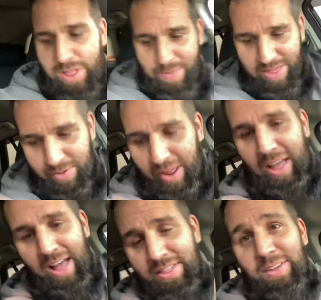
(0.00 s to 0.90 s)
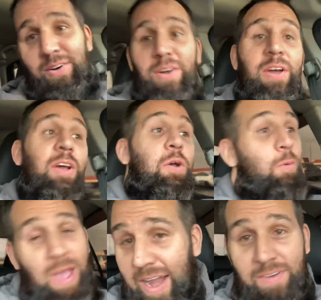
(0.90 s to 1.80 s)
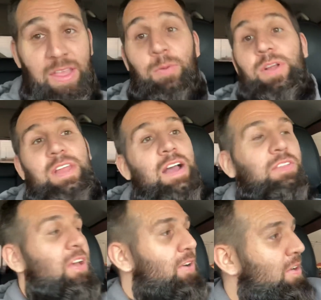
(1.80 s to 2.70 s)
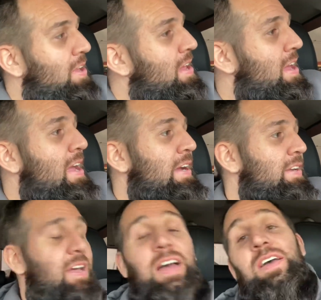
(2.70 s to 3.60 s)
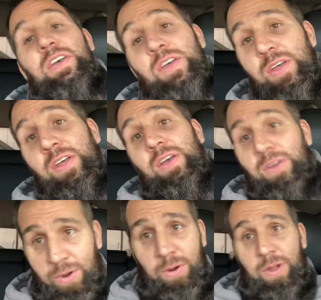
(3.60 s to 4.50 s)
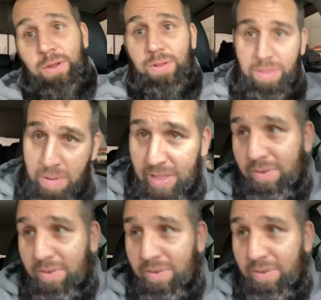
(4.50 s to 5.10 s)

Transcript: let me see what I got. So we got everything worked out though, and we think we got the